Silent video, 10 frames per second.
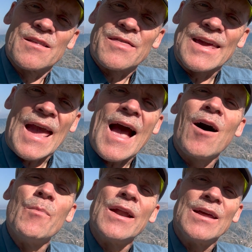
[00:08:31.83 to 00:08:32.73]
think
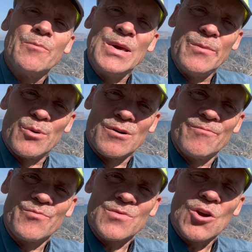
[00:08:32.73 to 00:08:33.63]
how many people
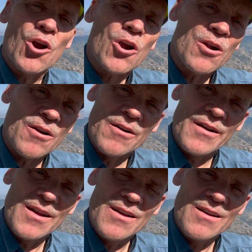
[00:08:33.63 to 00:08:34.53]

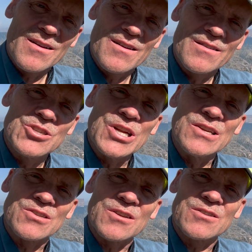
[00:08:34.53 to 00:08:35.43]
heard
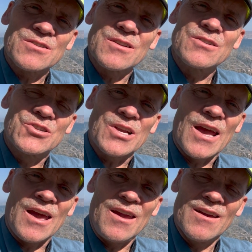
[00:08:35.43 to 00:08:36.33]
Jesus
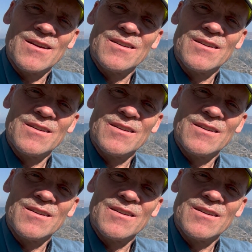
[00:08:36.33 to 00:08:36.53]
say